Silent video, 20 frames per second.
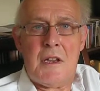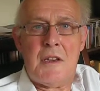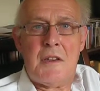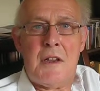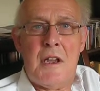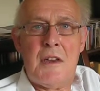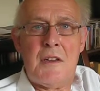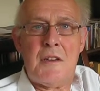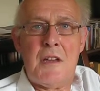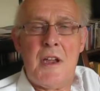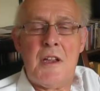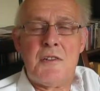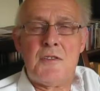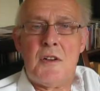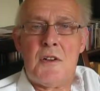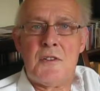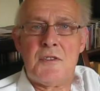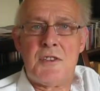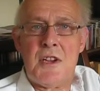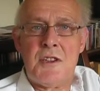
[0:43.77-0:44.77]

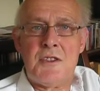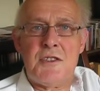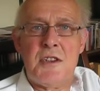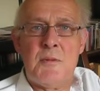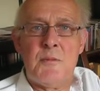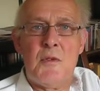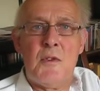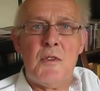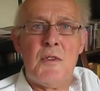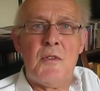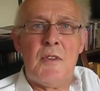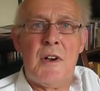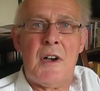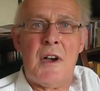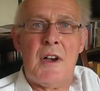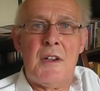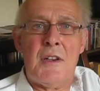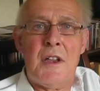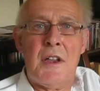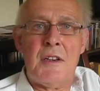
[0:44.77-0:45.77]
it's on Sunset
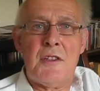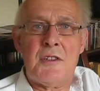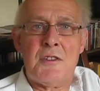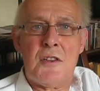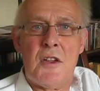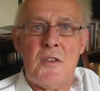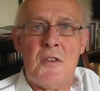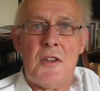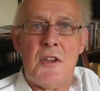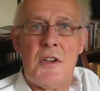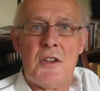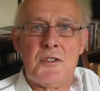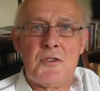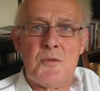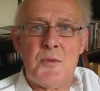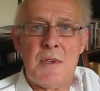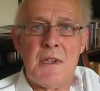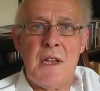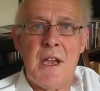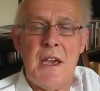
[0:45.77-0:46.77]
Boulevard and it's on The
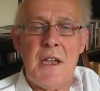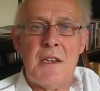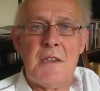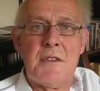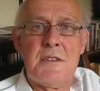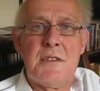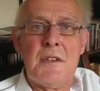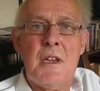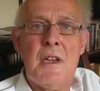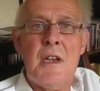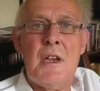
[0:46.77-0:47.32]
Lost Weekend.